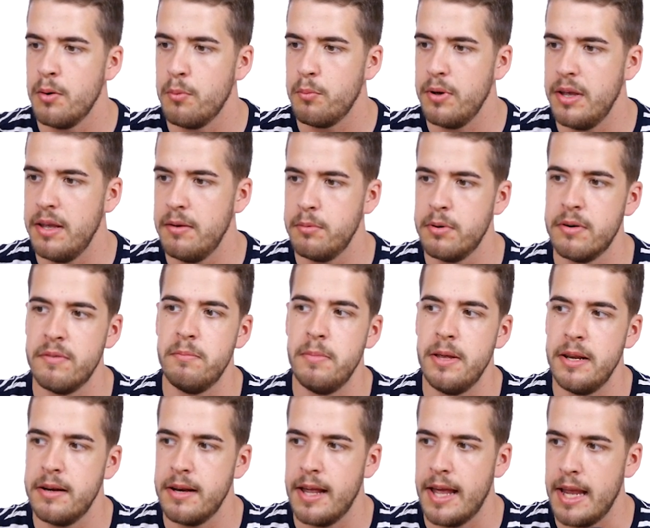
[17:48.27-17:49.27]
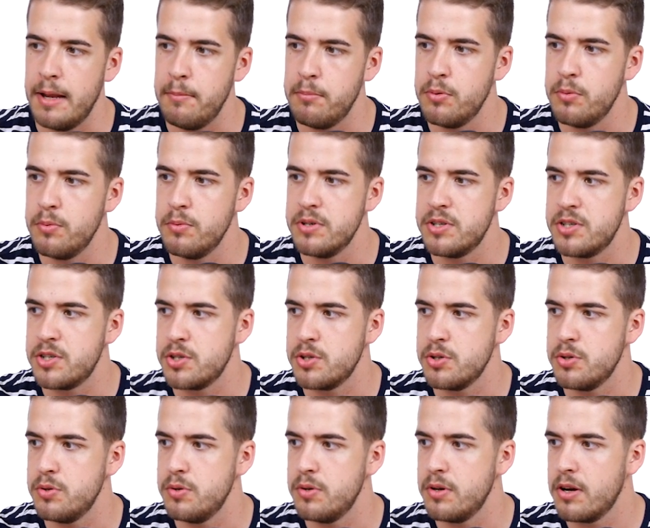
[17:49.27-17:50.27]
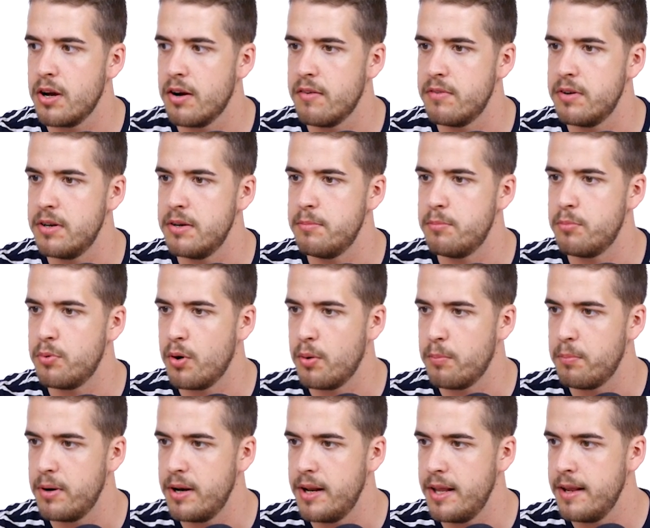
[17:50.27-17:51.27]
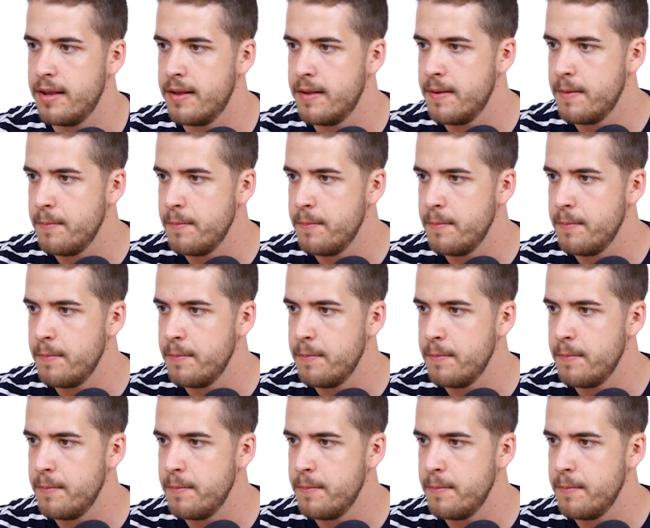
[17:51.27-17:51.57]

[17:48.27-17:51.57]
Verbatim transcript: we would have been able to cover it properly.